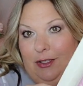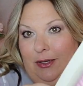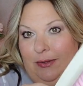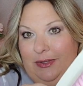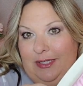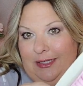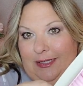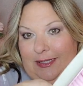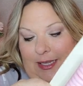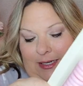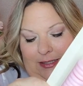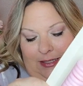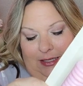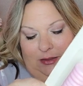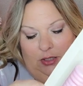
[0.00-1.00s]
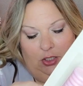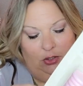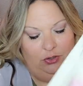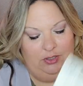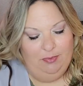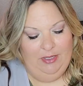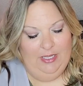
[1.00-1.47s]
so I was excited to get
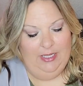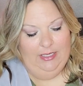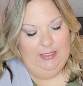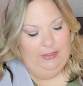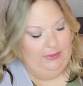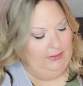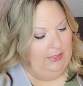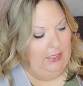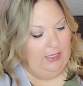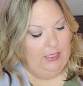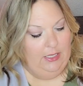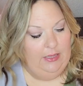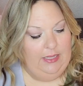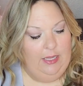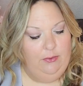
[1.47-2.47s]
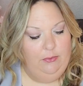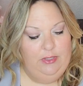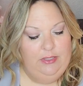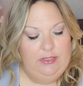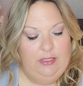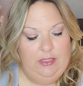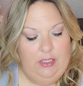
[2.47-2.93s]
those because that
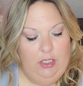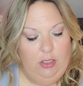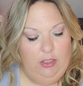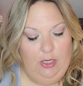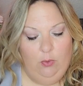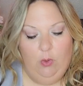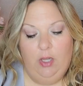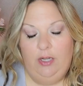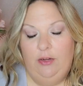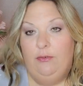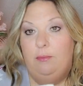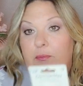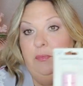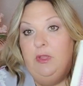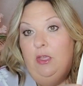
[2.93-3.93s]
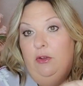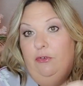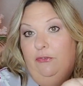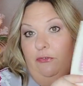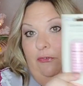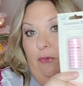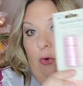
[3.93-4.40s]
was the color I wanted
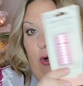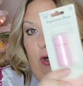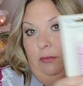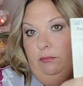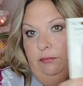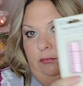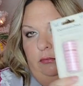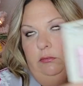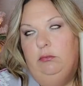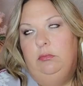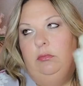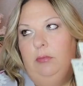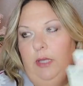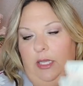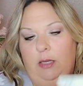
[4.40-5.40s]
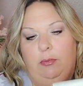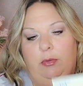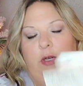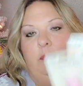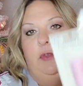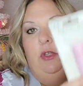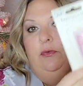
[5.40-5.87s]
for Amber.
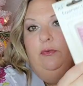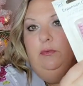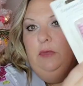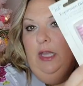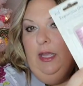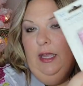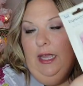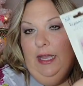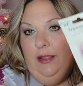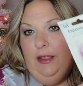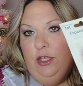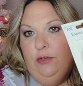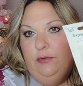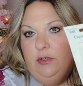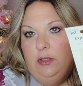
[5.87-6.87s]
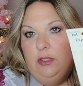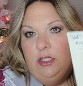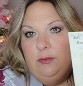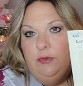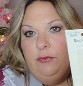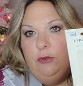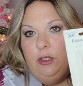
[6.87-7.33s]
You act like you've done this
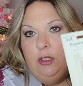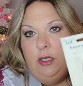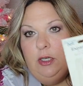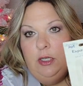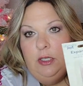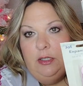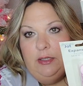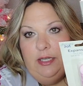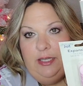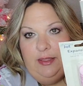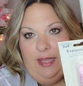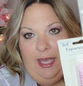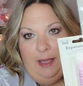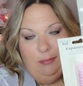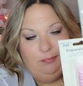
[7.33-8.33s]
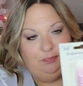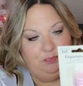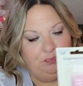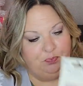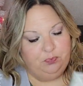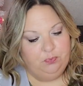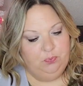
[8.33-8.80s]
before. Like that.
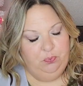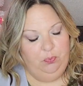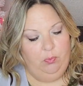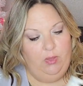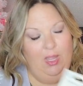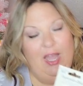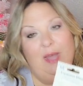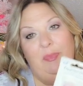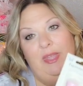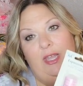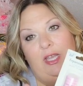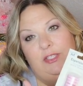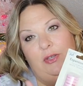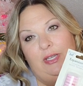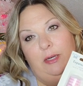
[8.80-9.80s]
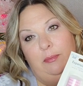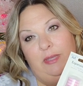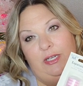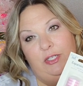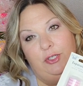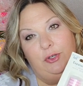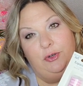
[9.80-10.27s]
Um, they also had a
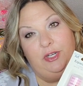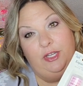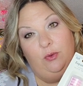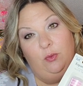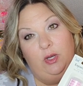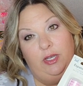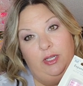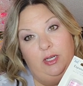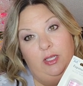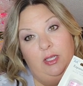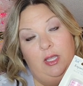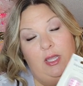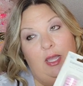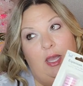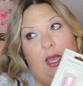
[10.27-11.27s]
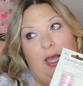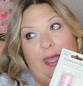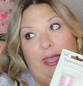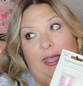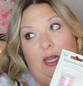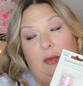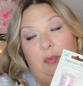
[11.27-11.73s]
mint green one
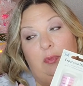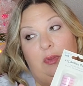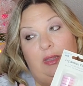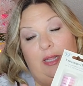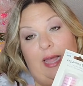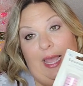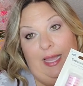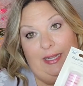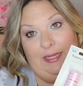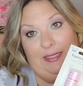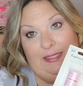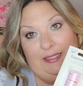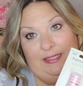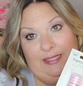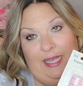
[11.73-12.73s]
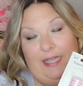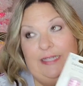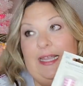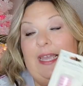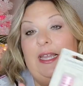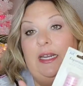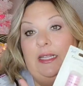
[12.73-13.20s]
and a black set
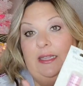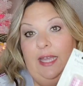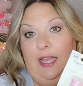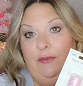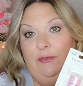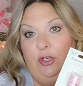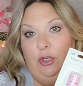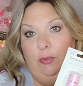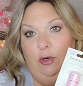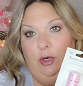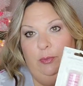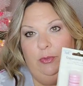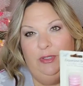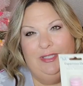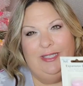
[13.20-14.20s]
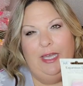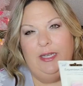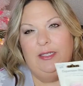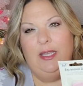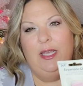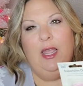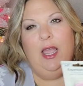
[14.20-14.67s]
and a lavender purple
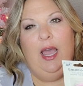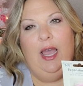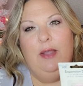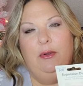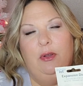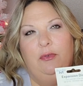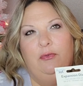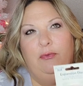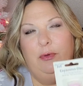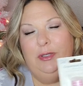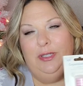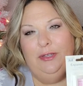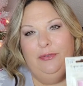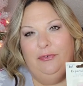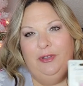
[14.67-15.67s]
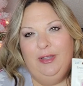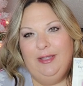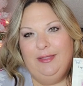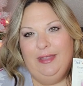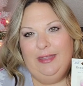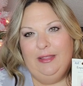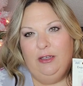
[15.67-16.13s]
set. I really feel
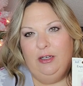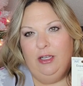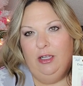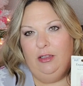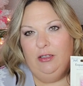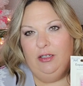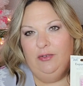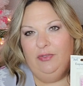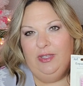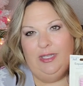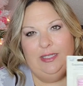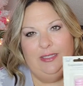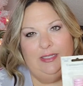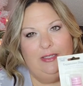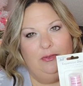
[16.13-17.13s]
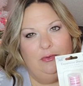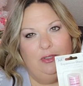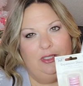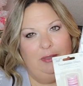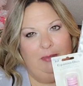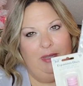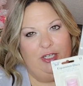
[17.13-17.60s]
like, like their color of these didn't
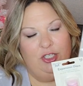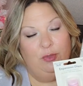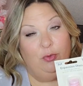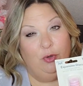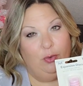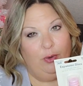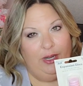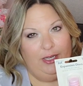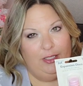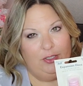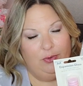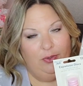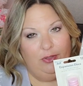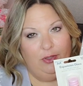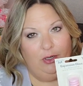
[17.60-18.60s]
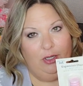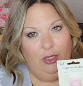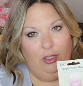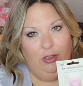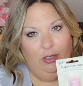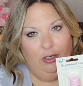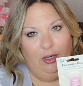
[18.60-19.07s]
really match up great with their
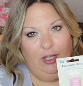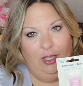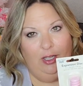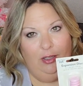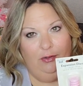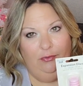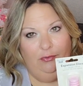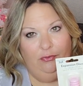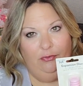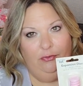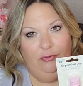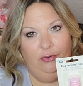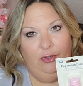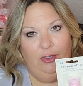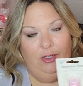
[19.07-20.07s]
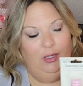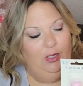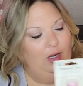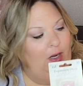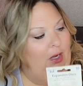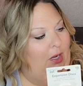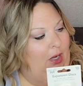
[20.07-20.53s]
color of
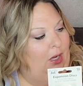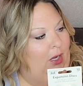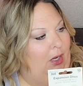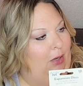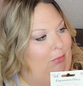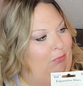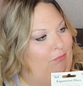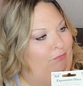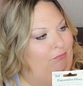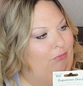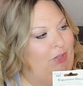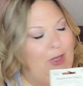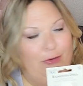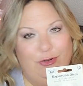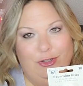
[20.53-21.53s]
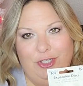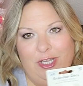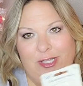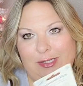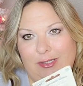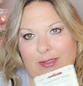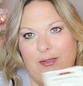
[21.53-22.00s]
um, cover
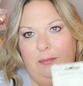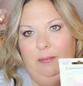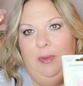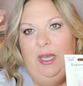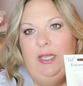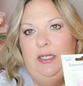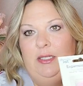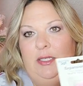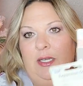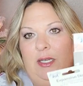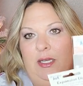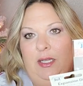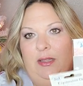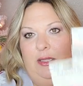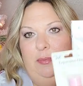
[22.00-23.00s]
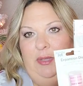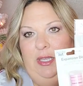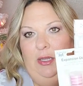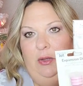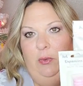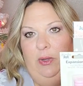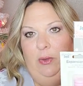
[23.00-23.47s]
sheets, but the
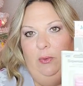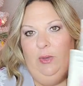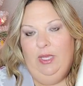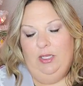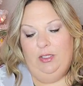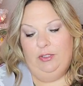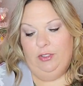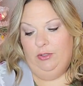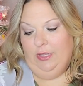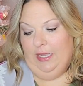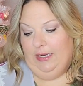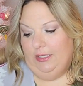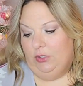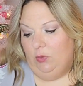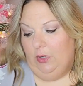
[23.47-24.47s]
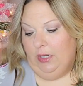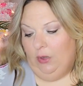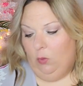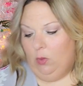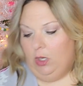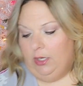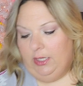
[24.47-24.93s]
pink went well, so that is what I
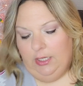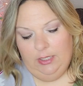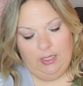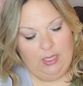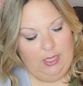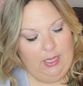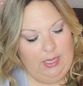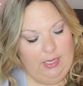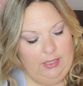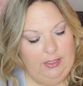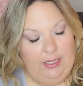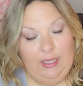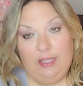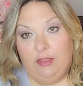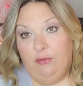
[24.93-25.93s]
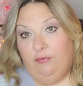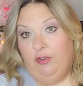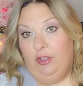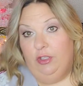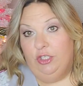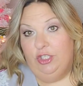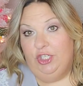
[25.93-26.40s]
wanted. And then I got the
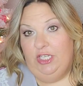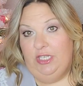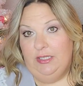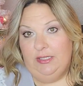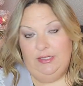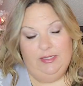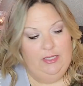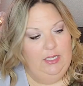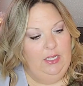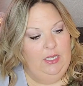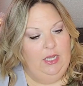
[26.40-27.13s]
filler sheets.